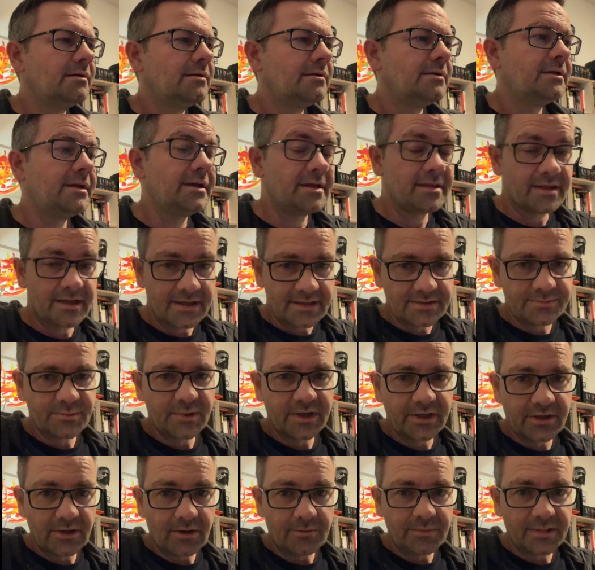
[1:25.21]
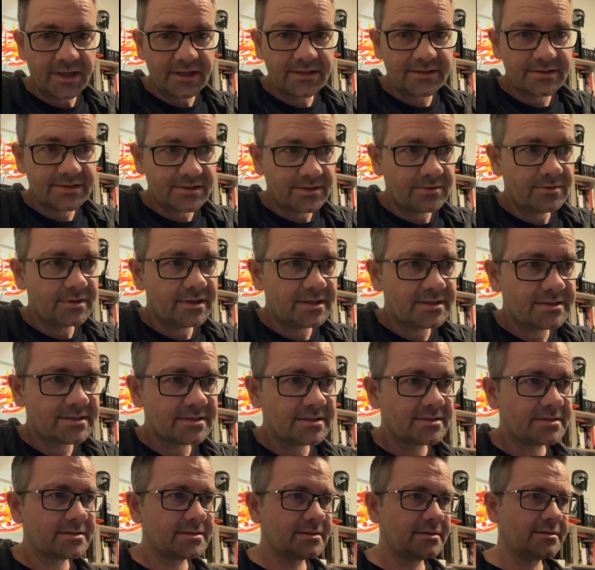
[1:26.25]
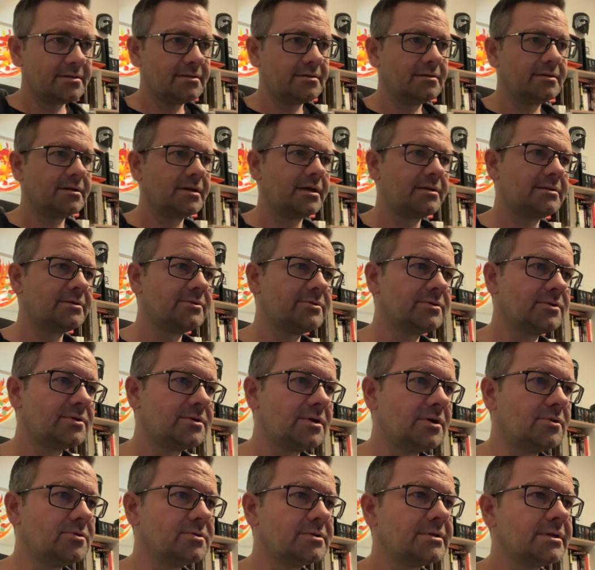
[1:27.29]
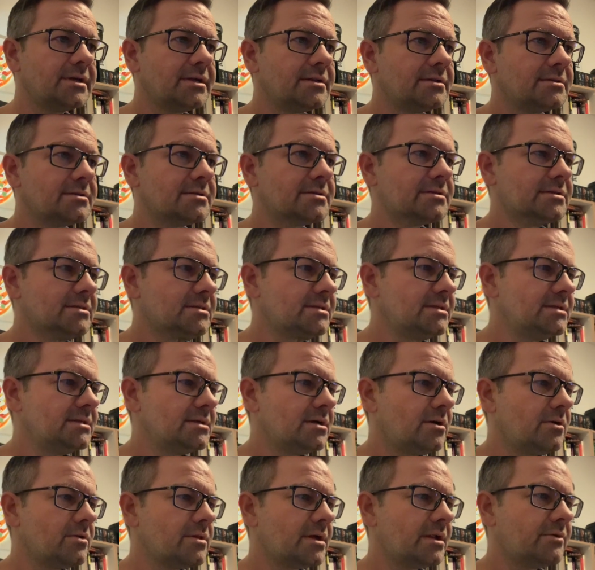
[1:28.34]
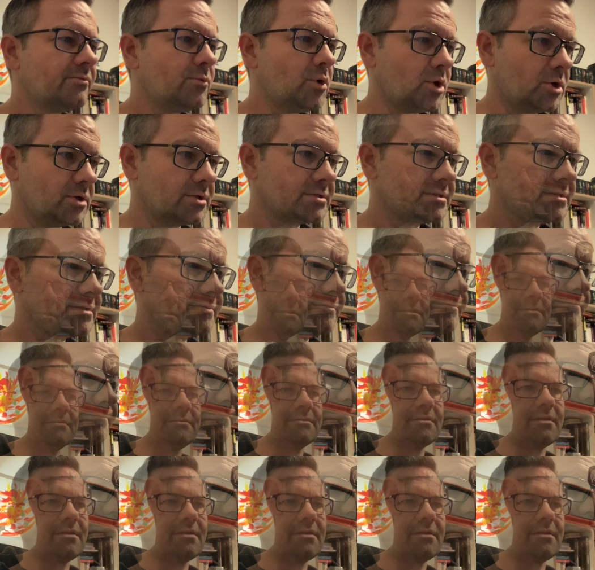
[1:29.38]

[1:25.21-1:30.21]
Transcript: Yeah, that is pretty complex, so let's get into code and see how that works.